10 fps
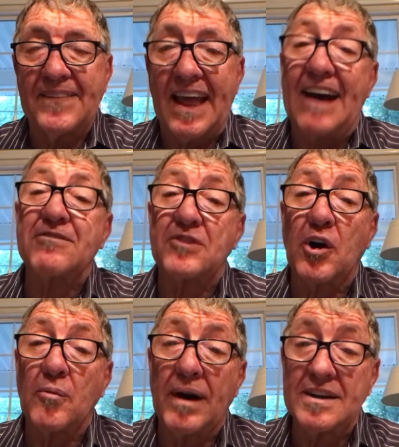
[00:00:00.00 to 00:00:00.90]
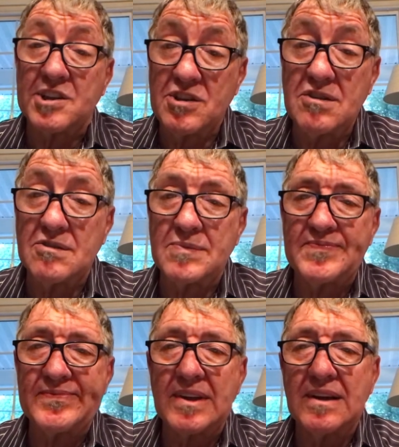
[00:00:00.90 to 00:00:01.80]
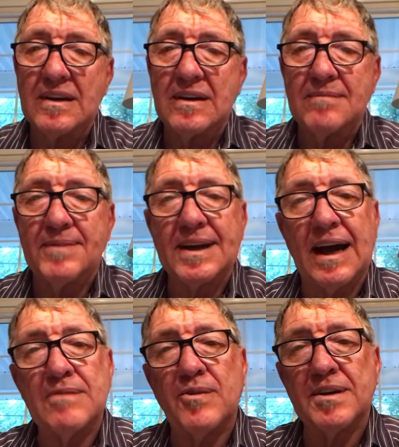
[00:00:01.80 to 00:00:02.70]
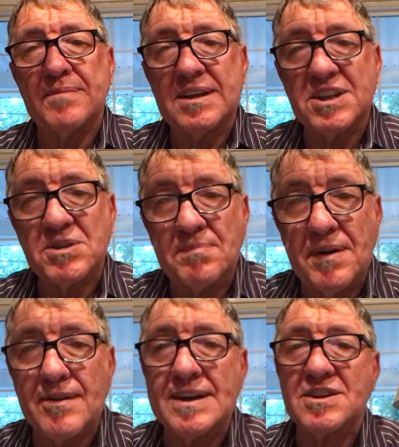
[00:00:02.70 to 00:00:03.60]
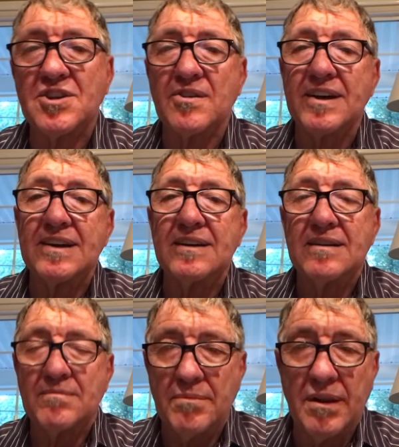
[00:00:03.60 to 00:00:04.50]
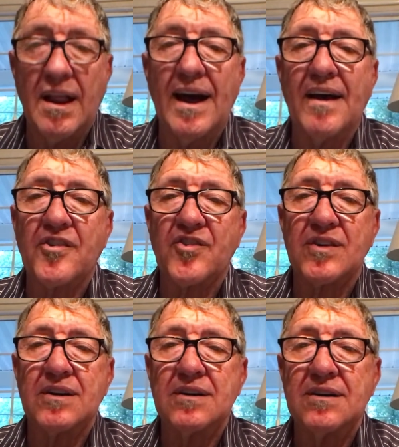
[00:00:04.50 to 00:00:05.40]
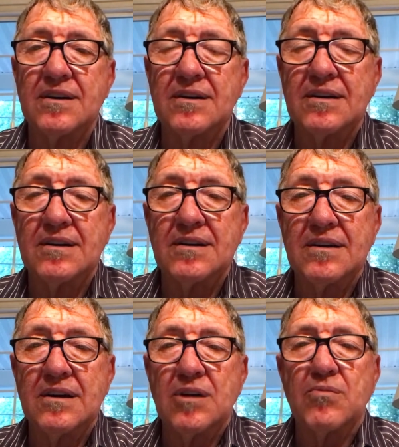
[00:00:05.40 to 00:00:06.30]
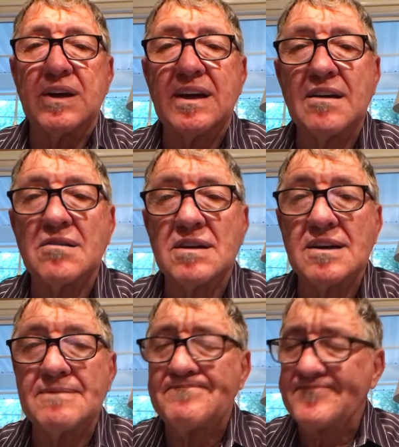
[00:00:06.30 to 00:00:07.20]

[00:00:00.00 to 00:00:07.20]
I don't know about you, but I want to be spiritually blessed. We hear the